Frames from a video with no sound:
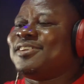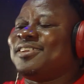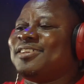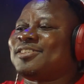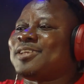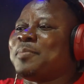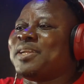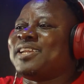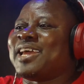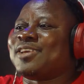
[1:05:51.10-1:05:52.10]
Somebody
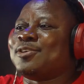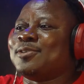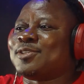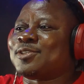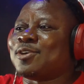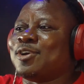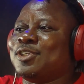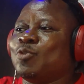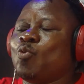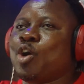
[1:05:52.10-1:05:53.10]
like you saw the
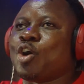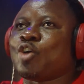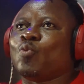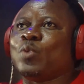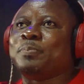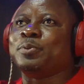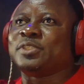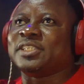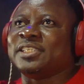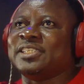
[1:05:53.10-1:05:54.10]
work we
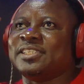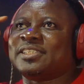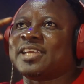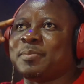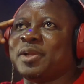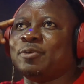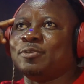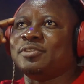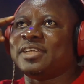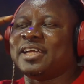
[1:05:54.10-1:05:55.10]
put in Cameroon
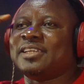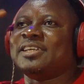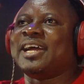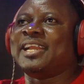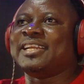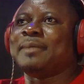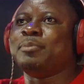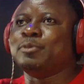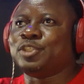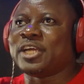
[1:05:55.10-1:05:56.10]
and
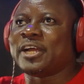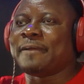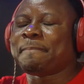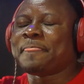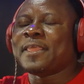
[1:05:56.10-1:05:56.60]
Abuja.